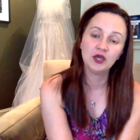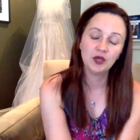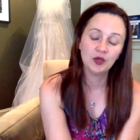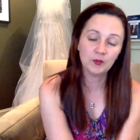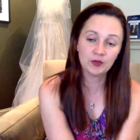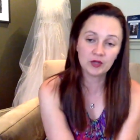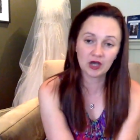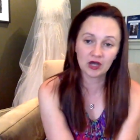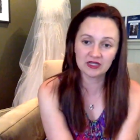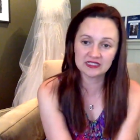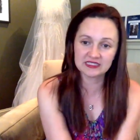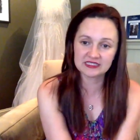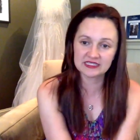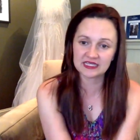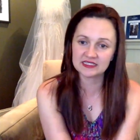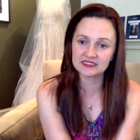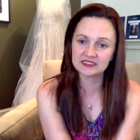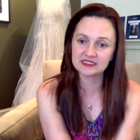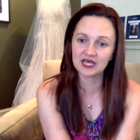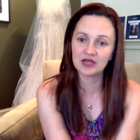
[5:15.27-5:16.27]
when all is
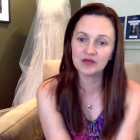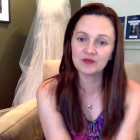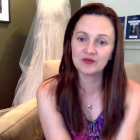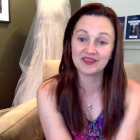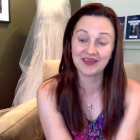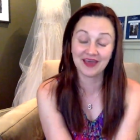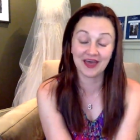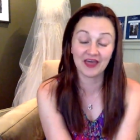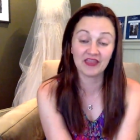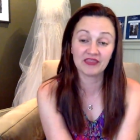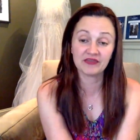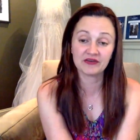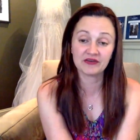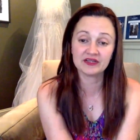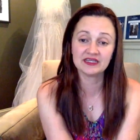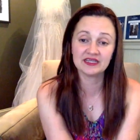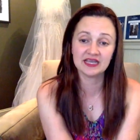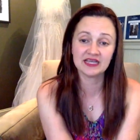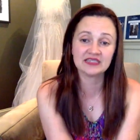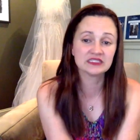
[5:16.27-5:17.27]
said and done with that
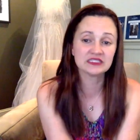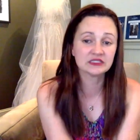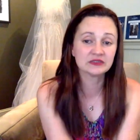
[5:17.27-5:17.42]
thirty days,